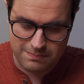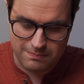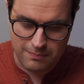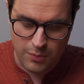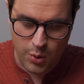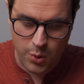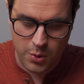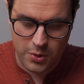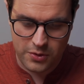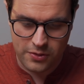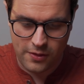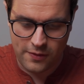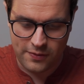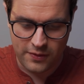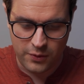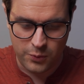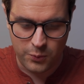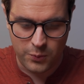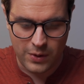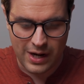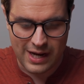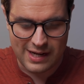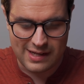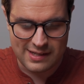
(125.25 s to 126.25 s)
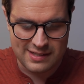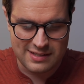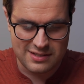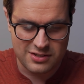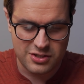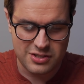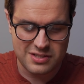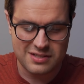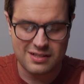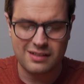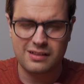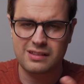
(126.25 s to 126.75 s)
more than the white. It's
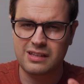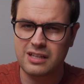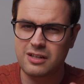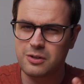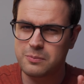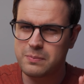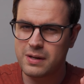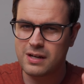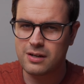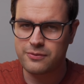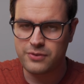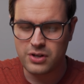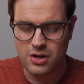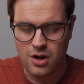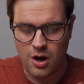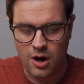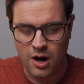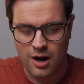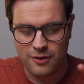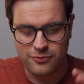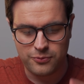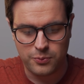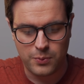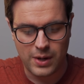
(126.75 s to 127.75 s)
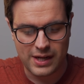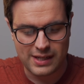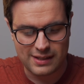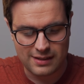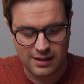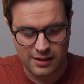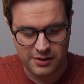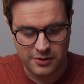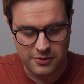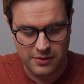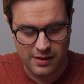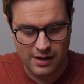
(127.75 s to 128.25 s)
just a little bit of an off-white
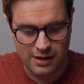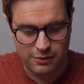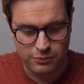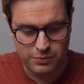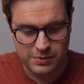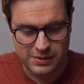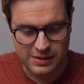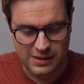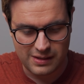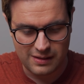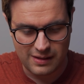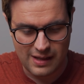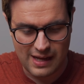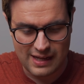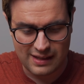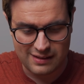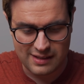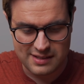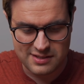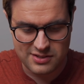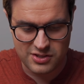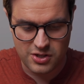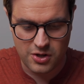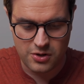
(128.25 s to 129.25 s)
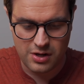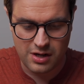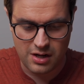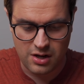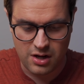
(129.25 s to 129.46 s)
color that I really like. Let's turn it